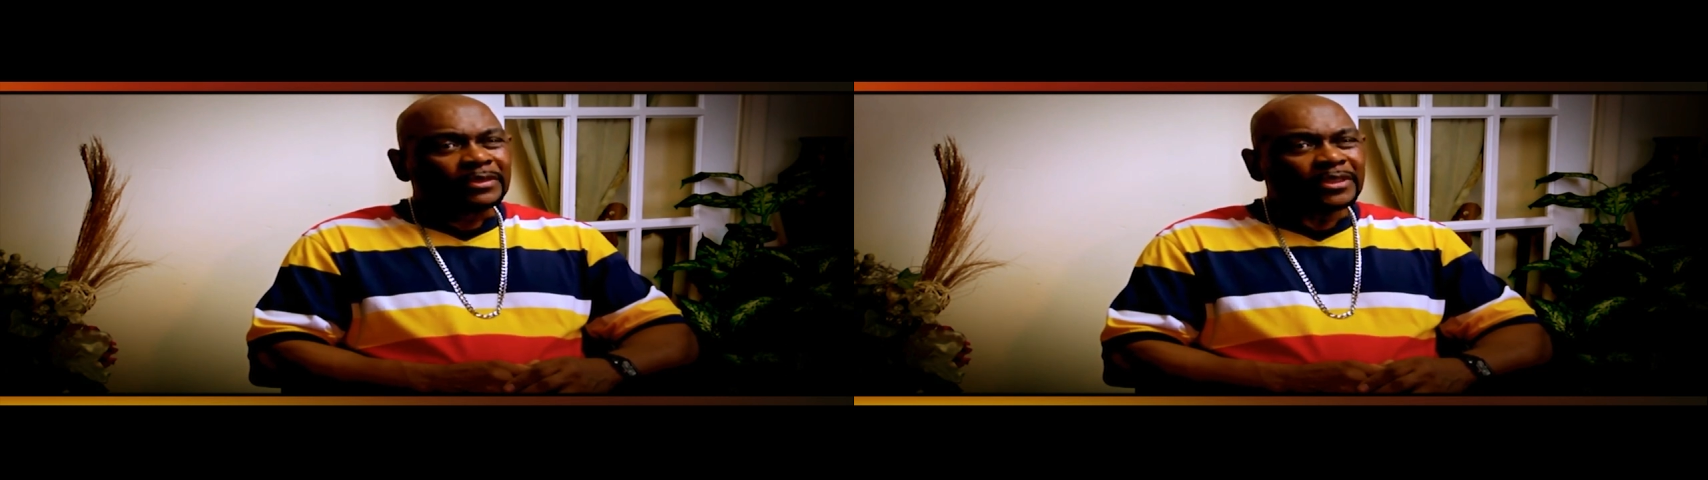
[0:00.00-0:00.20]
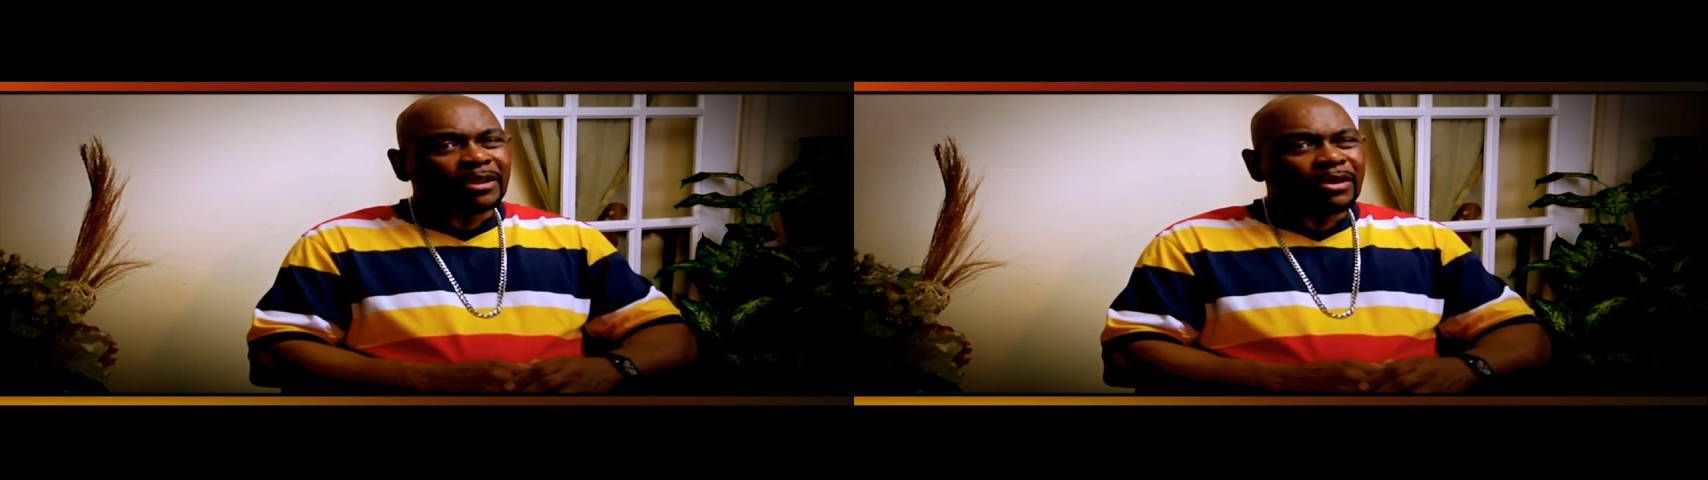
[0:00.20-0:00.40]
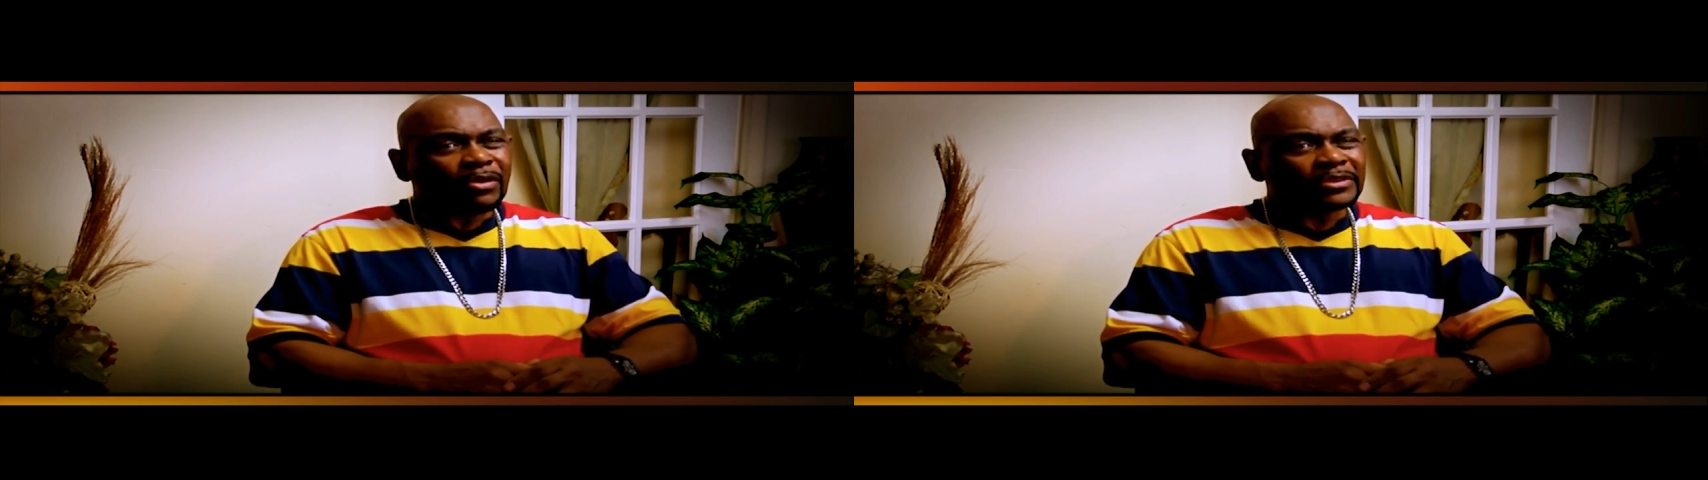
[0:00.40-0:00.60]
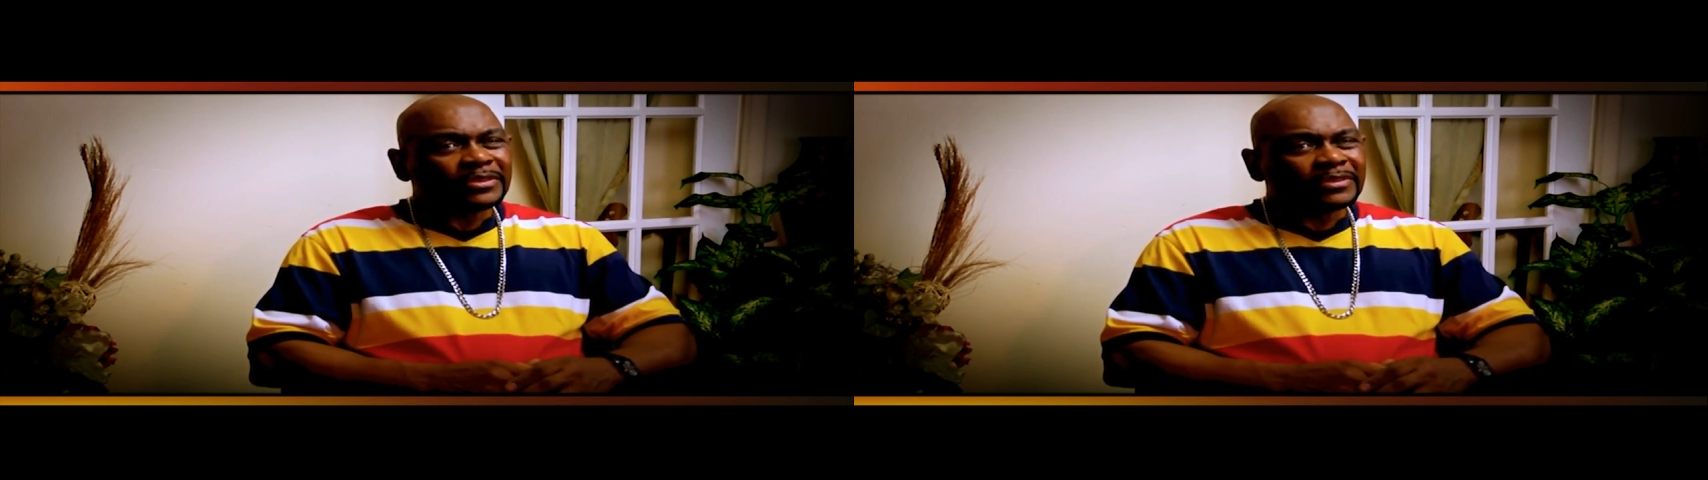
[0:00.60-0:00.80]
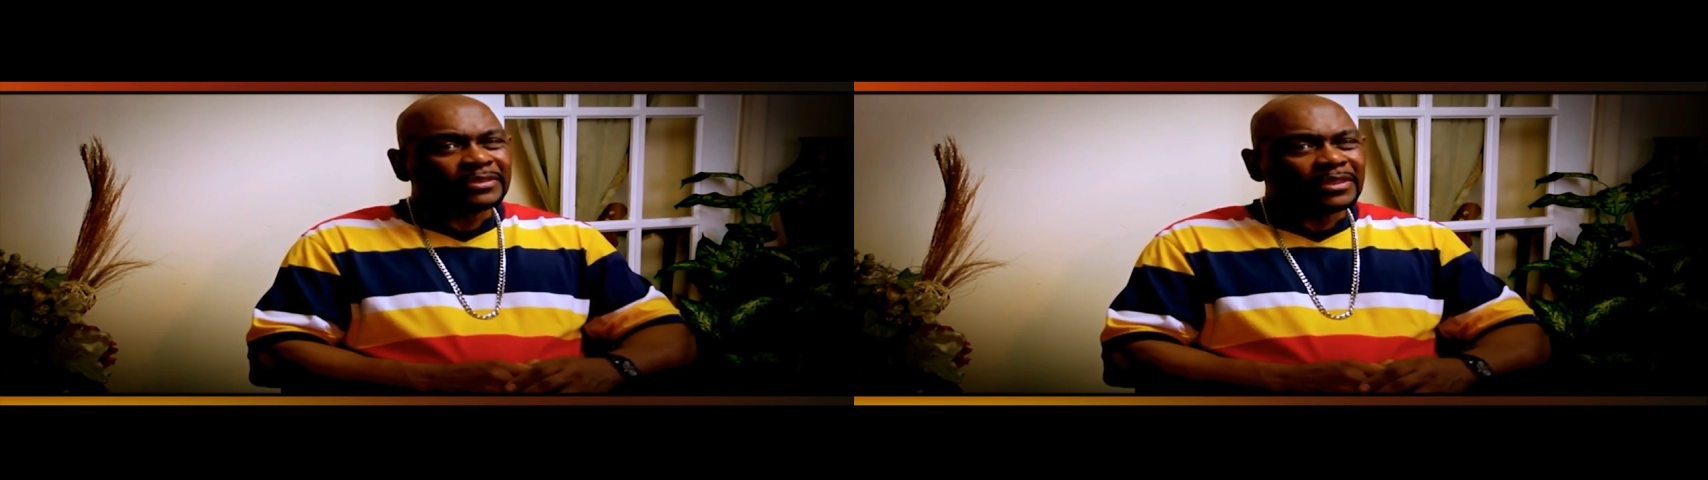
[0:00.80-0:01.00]
Then all of a
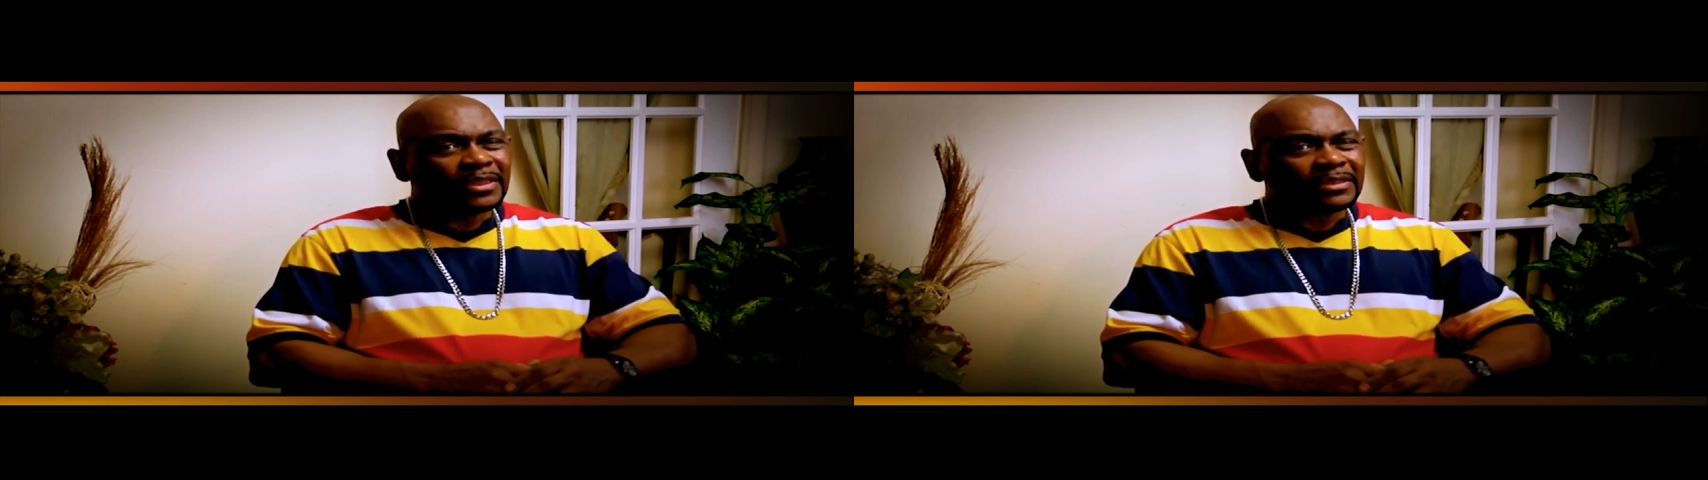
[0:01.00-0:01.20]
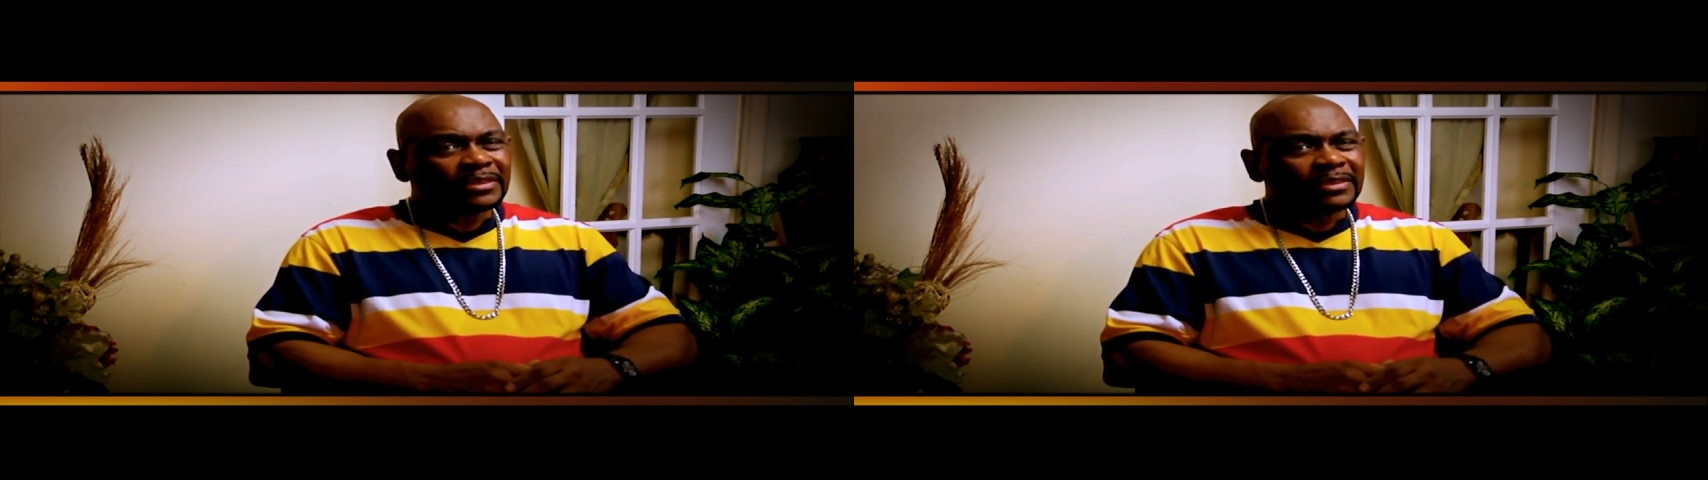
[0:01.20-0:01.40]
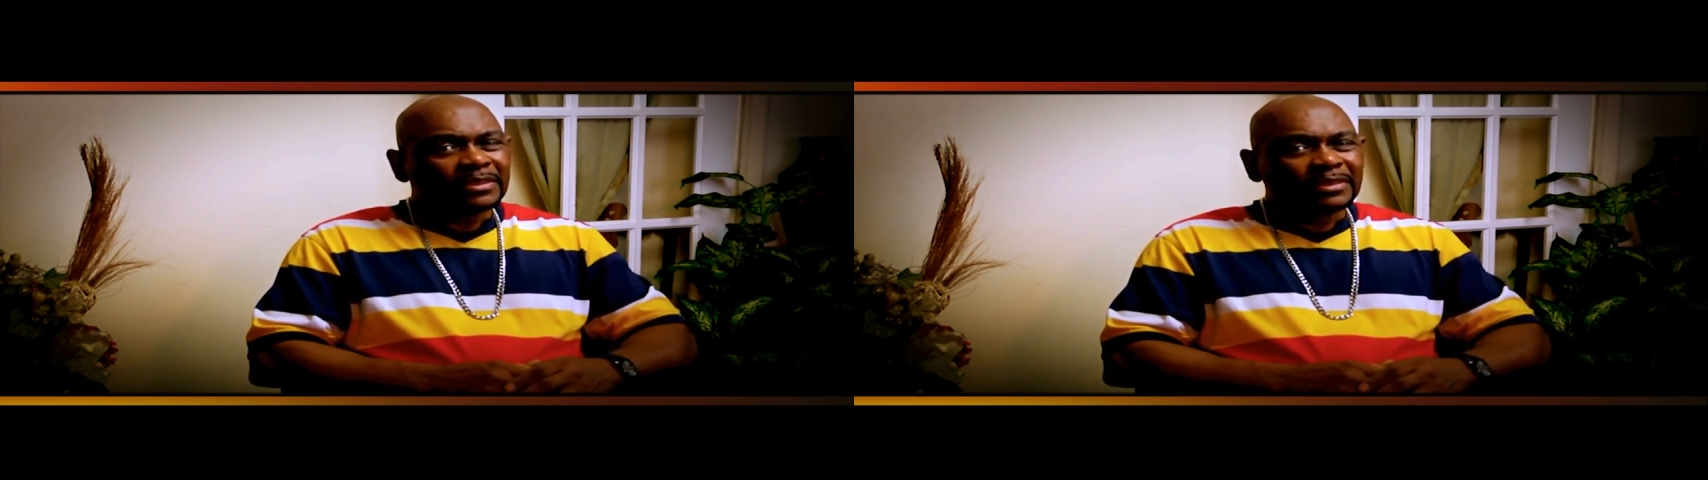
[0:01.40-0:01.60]
sudden,